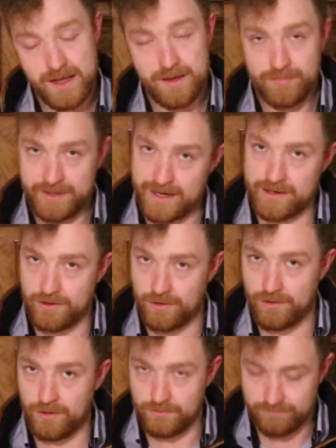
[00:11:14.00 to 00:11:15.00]
But then you go
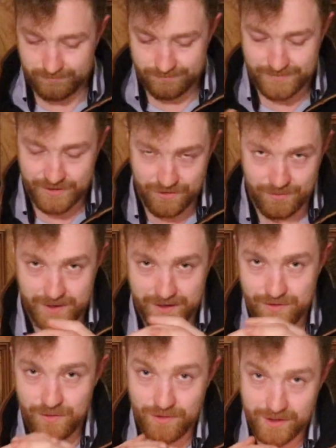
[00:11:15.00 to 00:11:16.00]
home, you do a bit
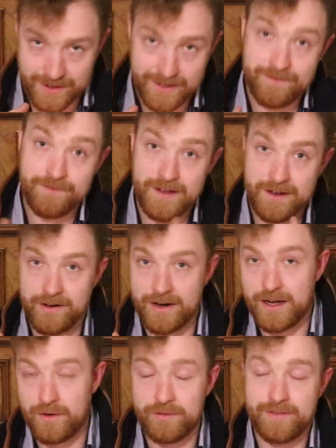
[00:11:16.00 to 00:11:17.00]
of Googling, you figure
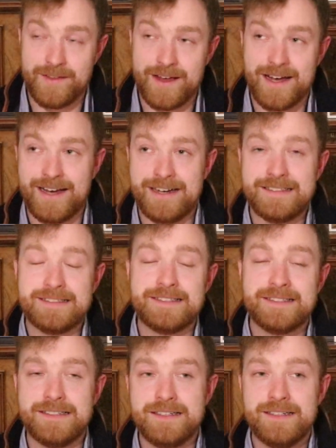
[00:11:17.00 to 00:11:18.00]
out that,
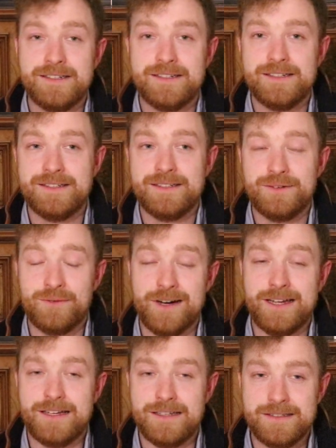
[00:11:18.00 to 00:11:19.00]

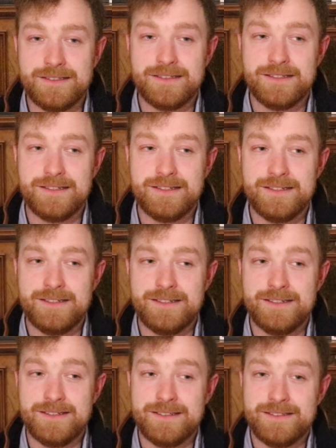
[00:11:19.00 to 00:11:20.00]
well,
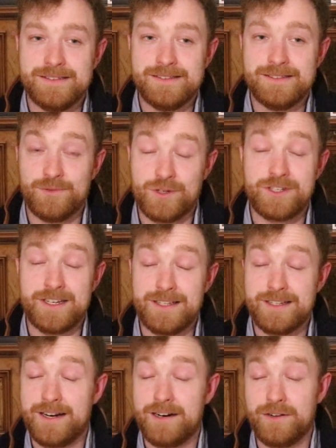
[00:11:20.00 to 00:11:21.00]
worst case
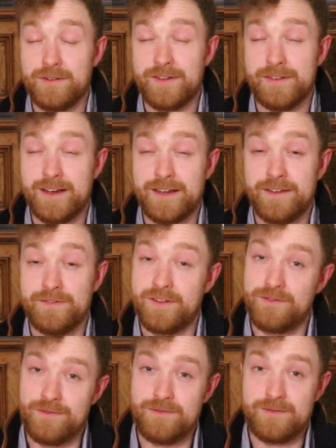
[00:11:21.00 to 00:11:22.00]
scenario is that if the
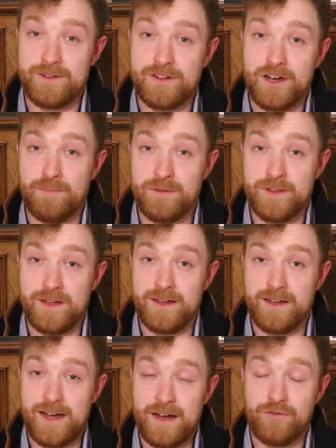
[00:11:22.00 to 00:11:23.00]
top of
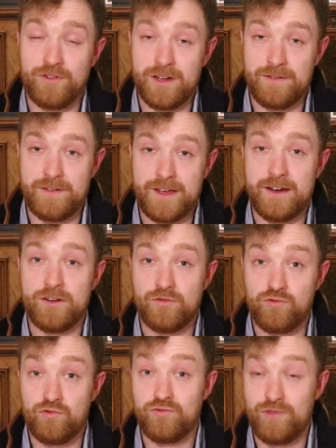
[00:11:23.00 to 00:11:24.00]
the outdrive
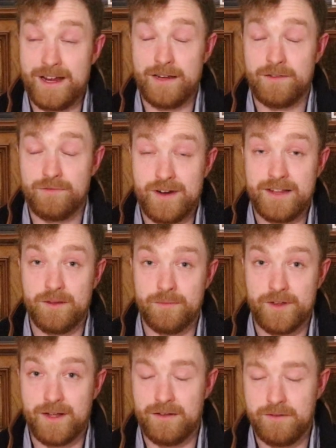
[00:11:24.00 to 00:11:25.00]
gears ring
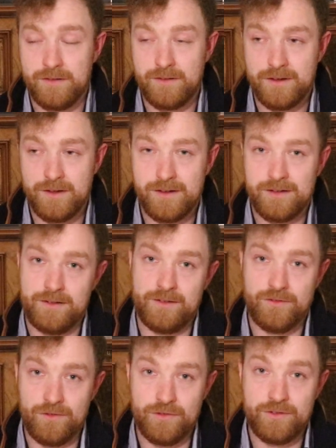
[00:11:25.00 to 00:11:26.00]
themselves,
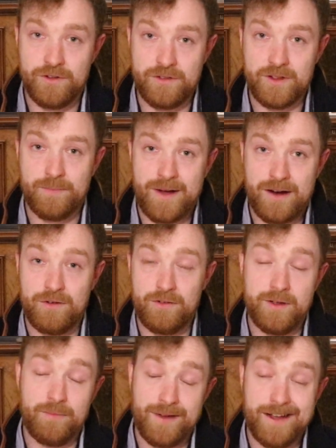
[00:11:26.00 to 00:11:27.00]
there's nothing to power
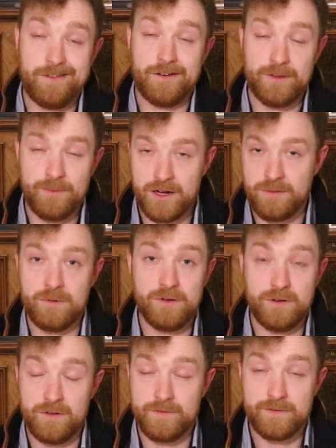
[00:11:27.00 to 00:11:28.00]
the impeller at the bottom
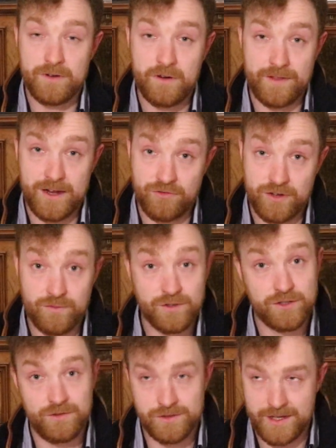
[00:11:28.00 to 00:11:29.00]
of the outdrive,
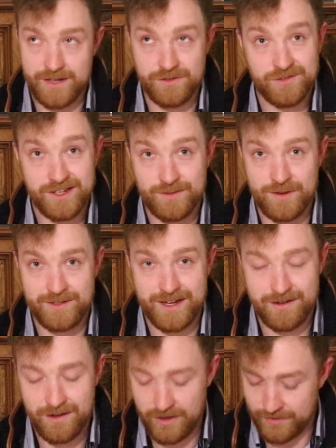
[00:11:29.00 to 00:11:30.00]
which cools the engine, so that's why it was
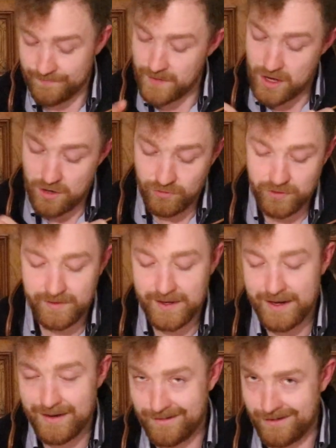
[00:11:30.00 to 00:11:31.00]
getting hot. So you
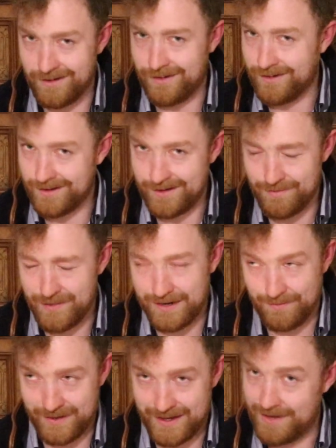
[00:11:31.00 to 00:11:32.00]
say, oh, it
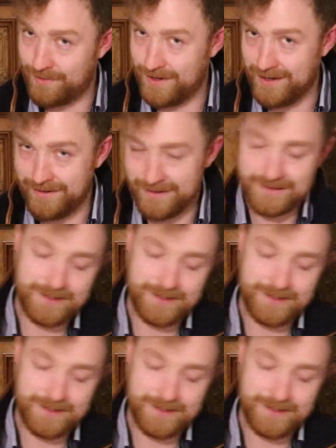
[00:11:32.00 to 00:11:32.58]
mightn't be that, will it?